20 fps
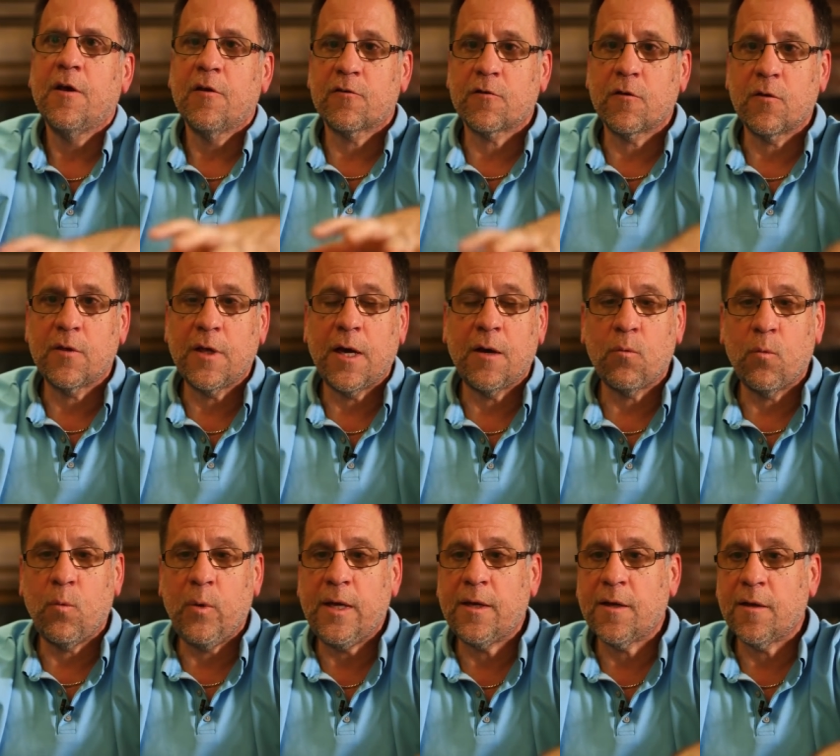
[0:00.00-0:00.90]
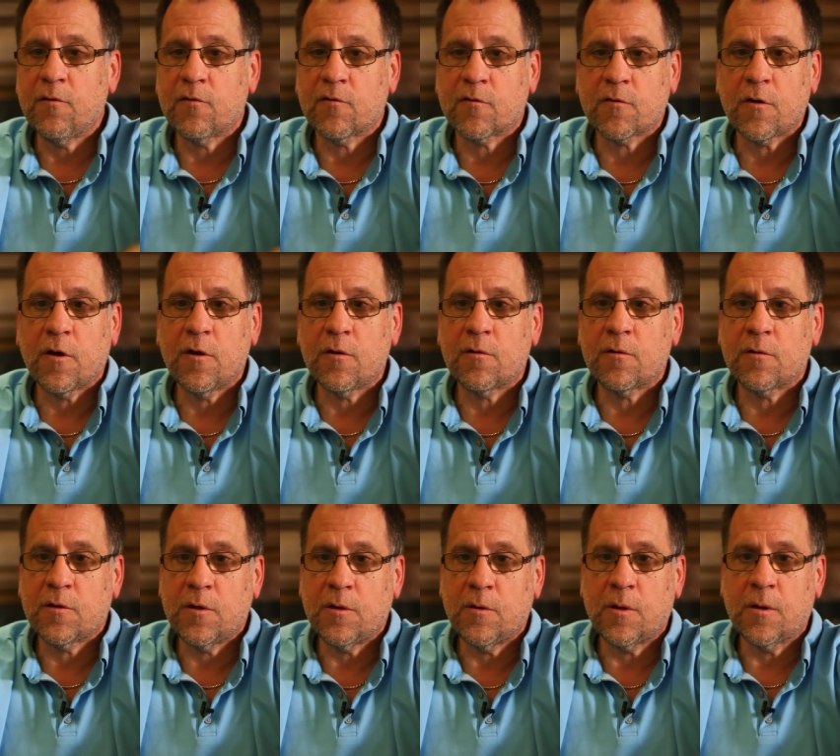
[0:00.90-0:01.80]
so that we can
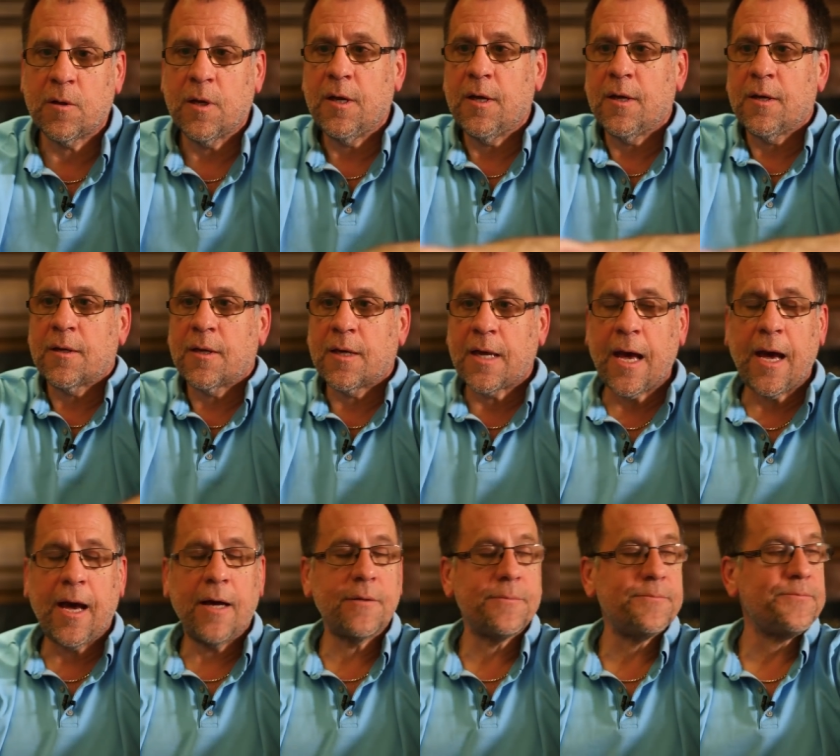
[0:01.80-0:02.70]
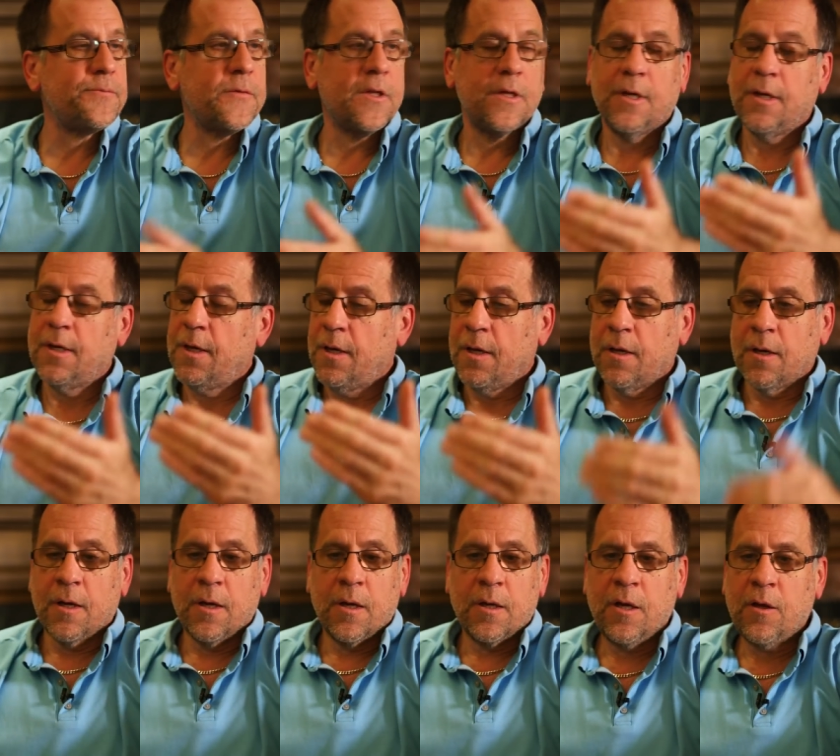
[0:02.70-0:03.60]
start to get,
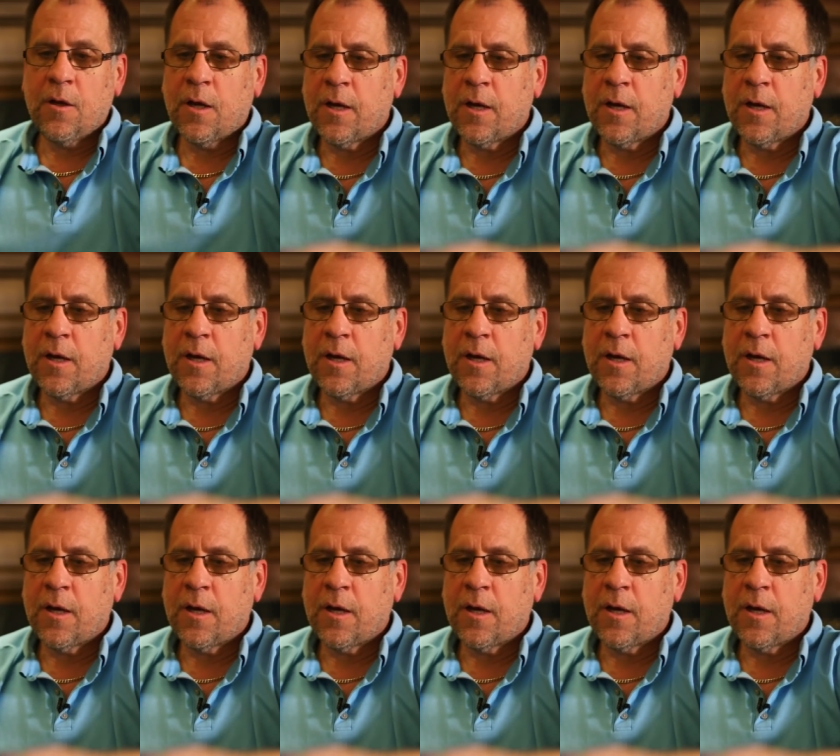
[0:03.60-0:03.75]
you